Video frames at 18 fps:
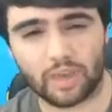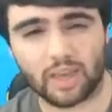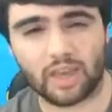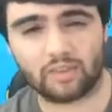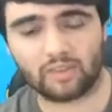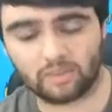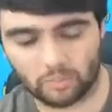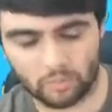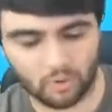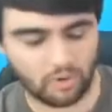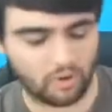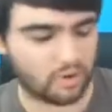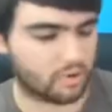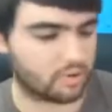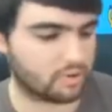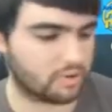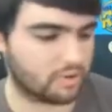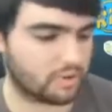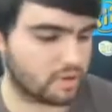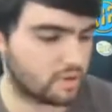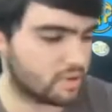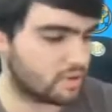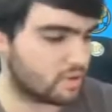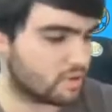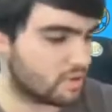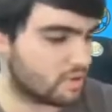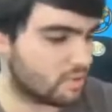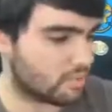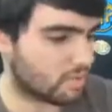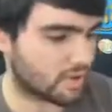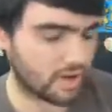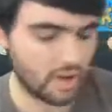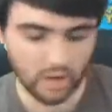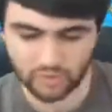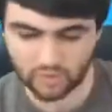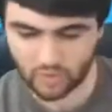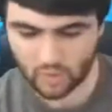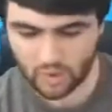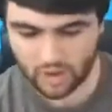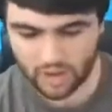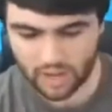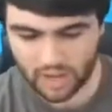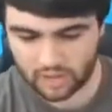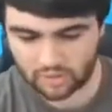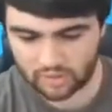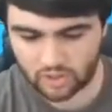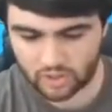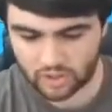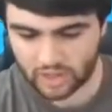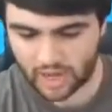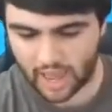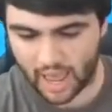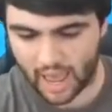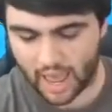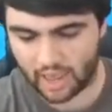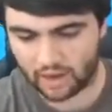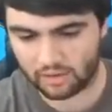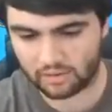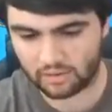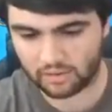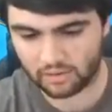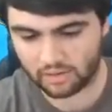baseball, but I also want to ask chat,